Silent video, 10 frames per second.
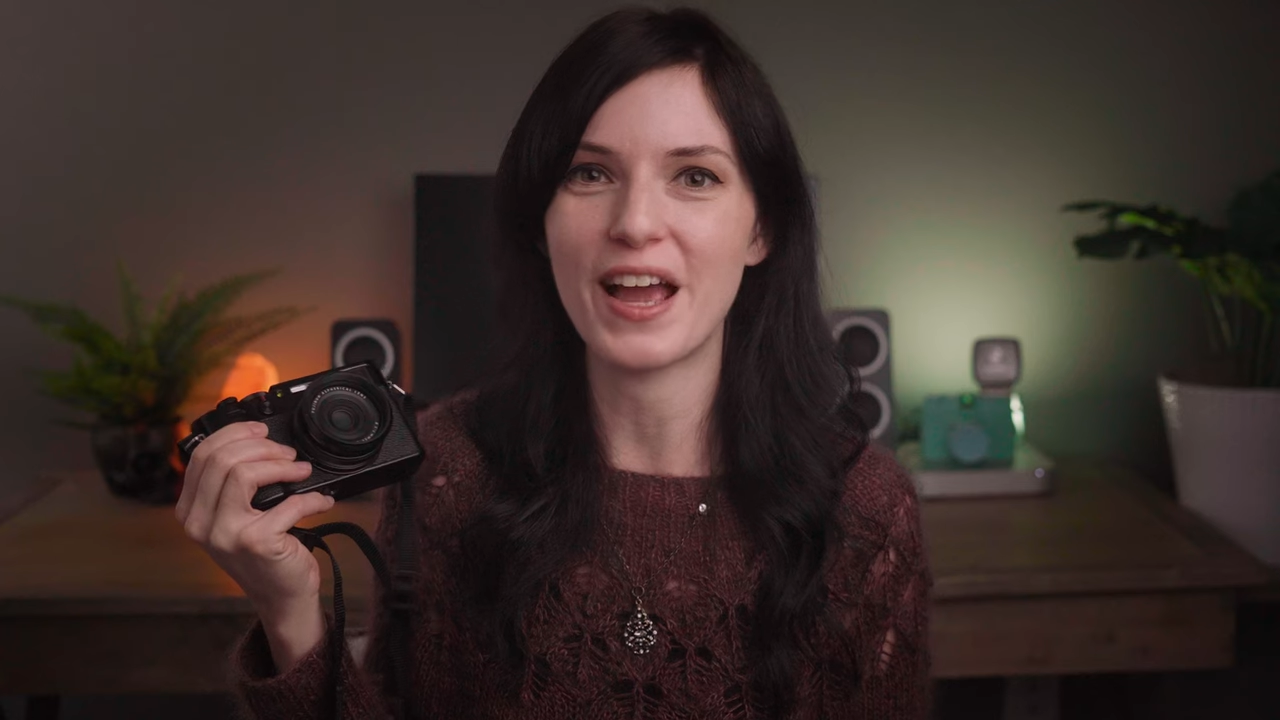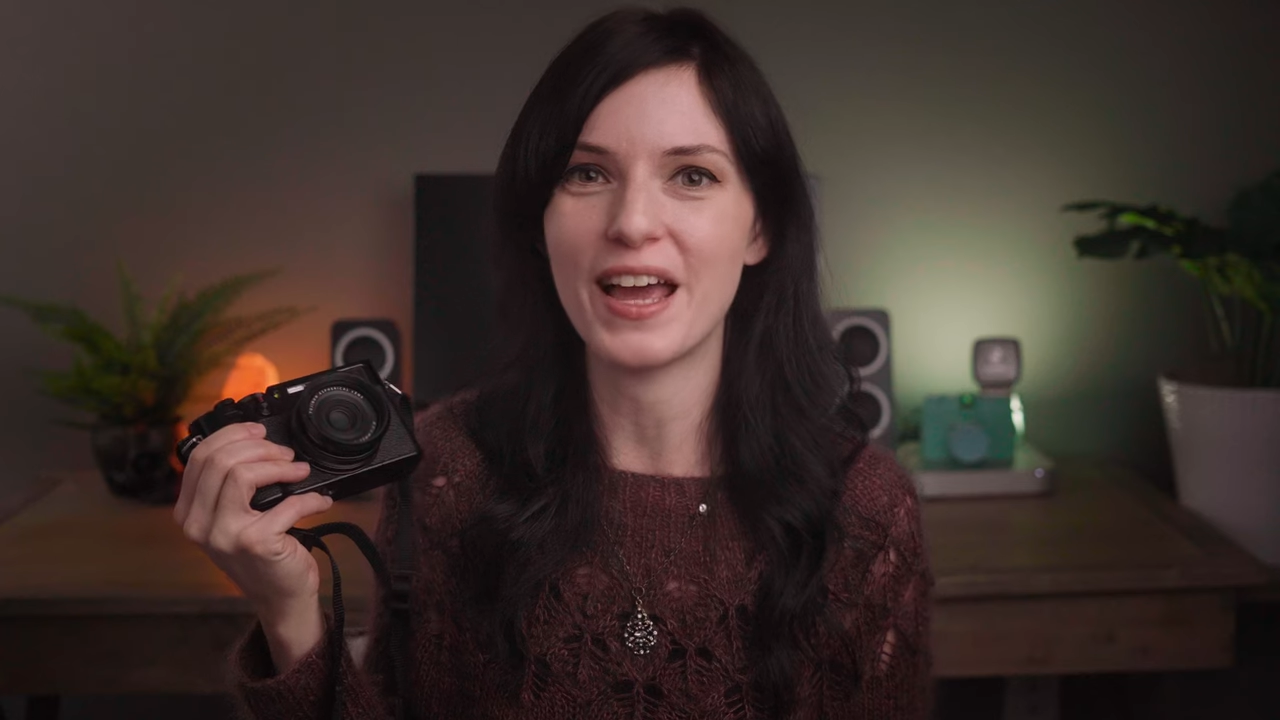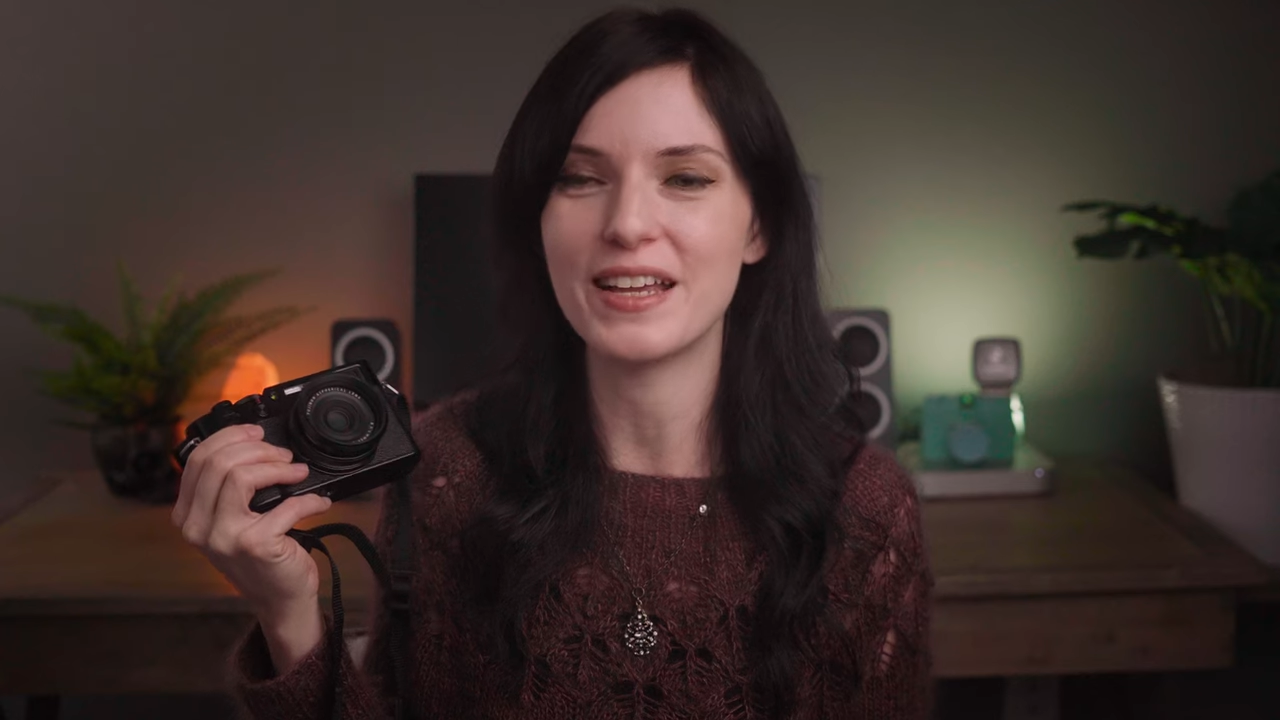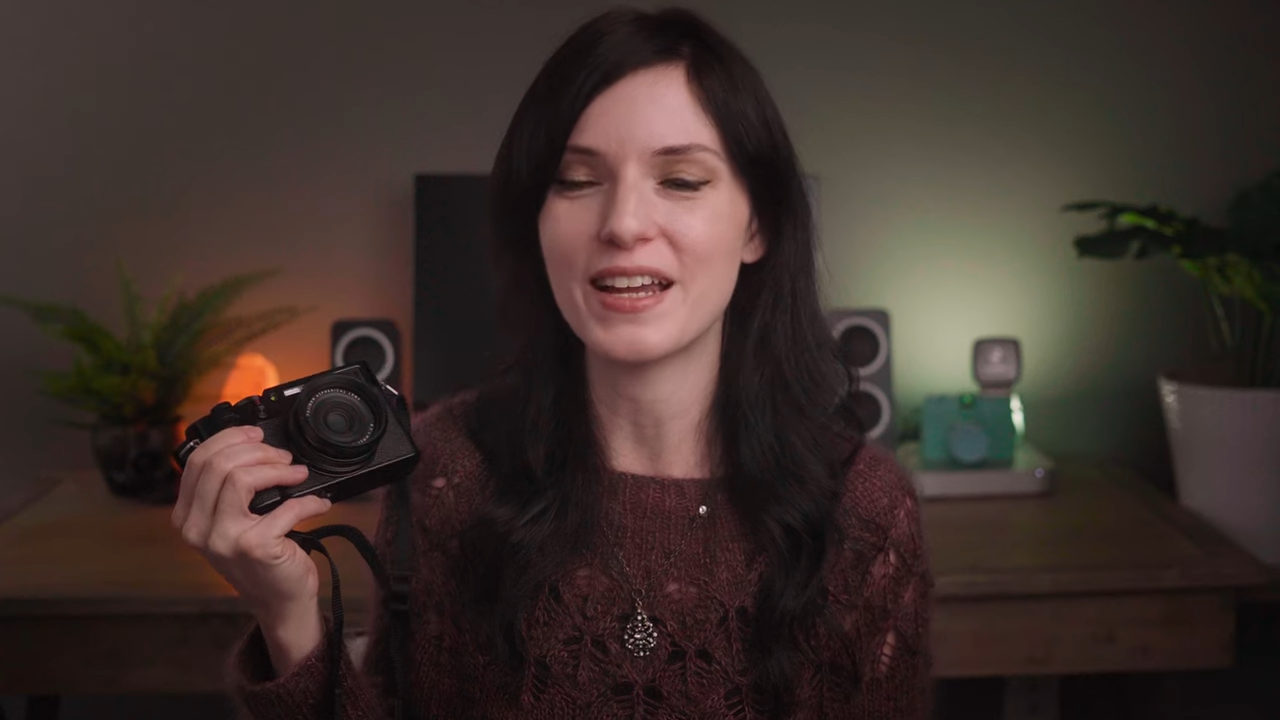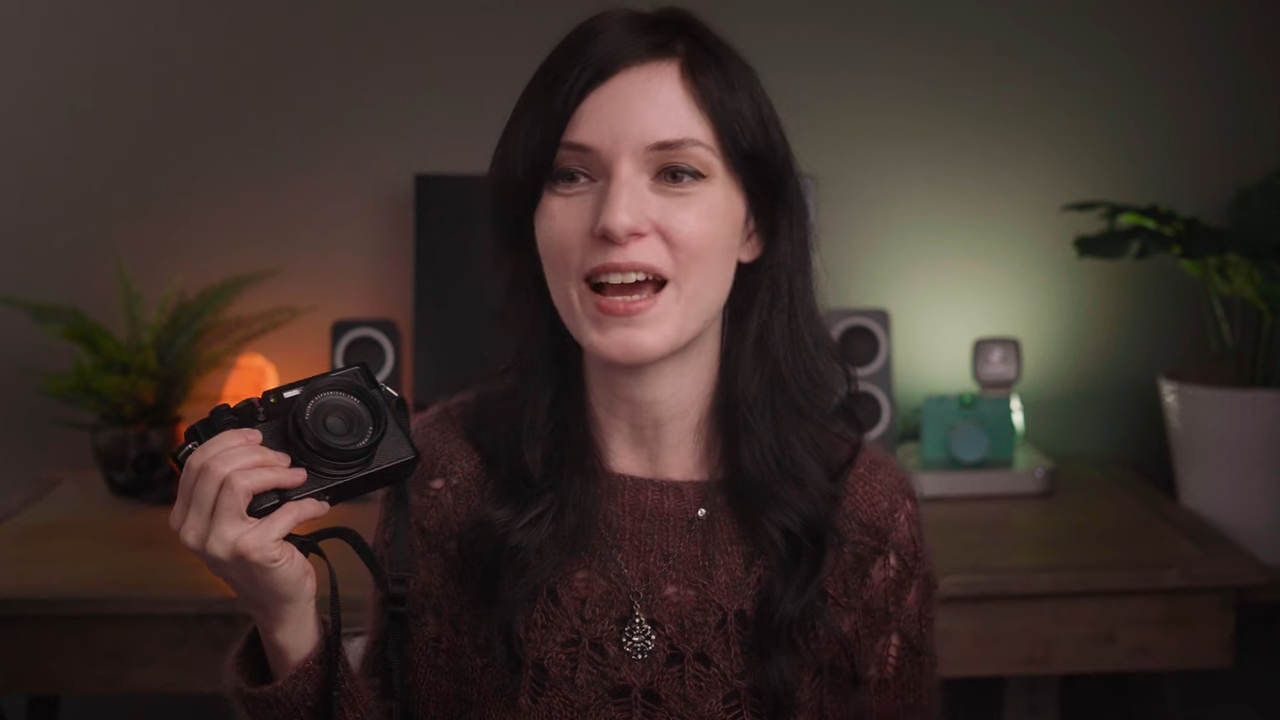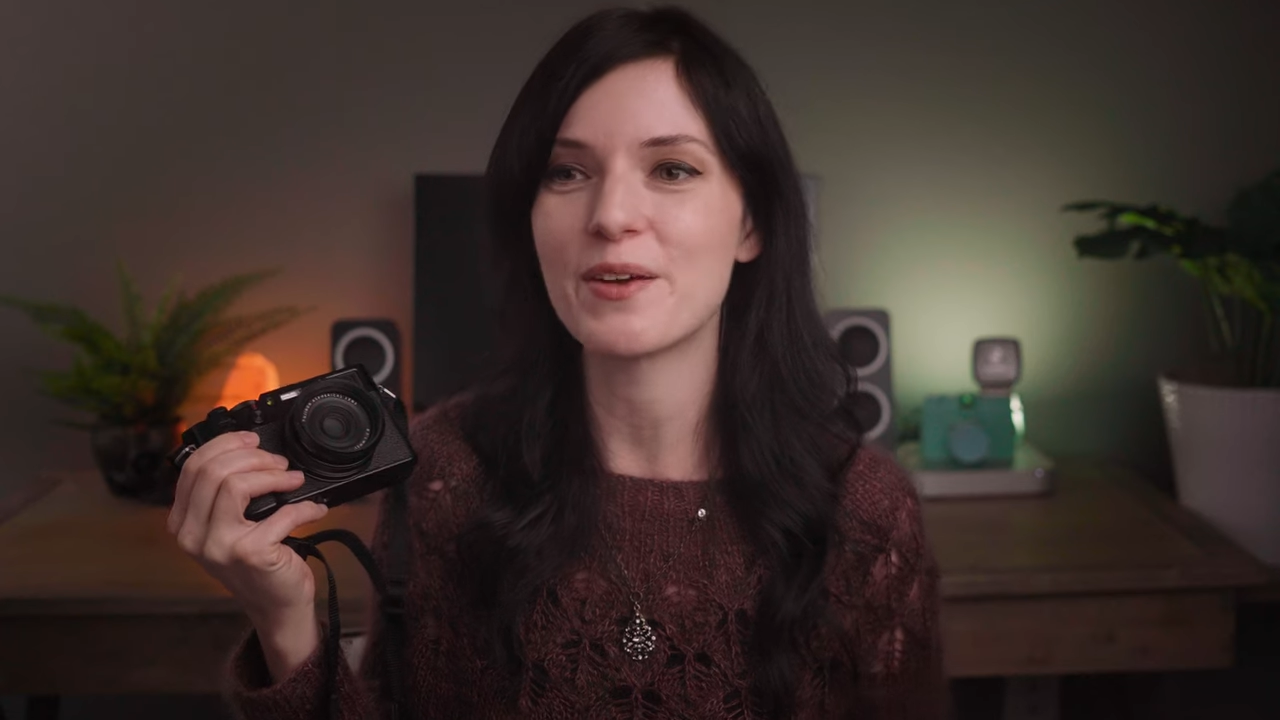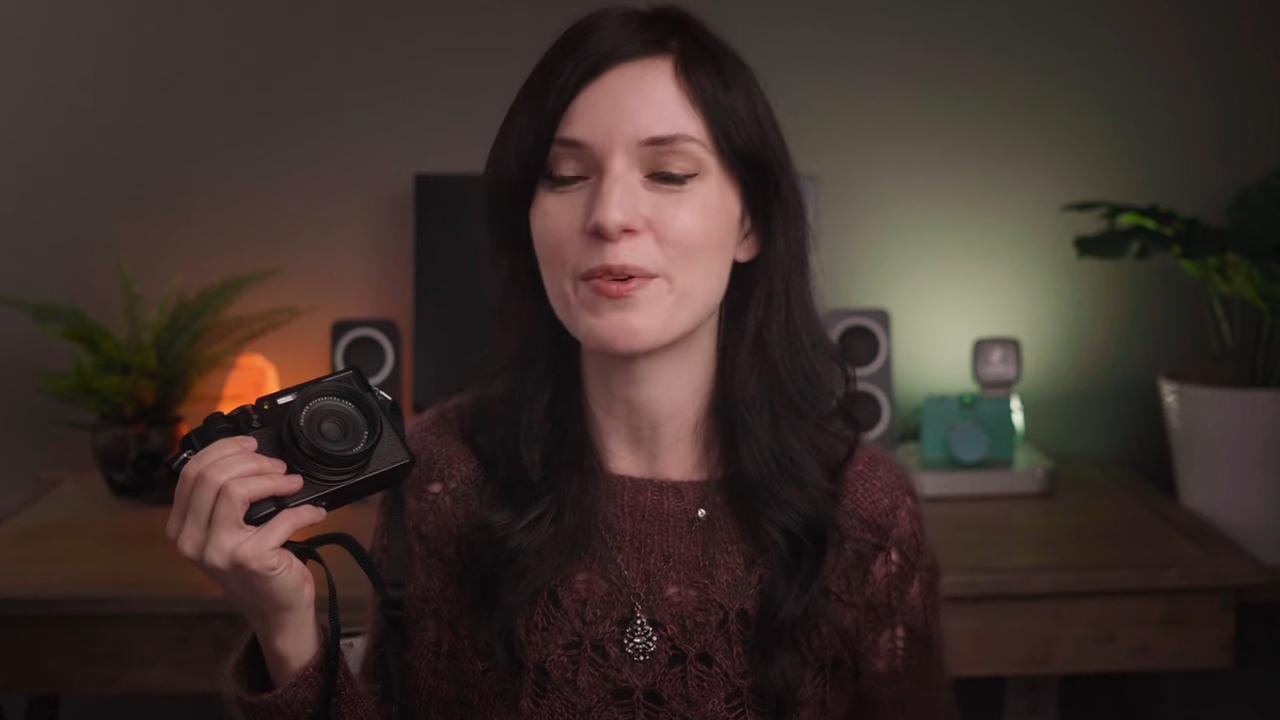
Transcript: and I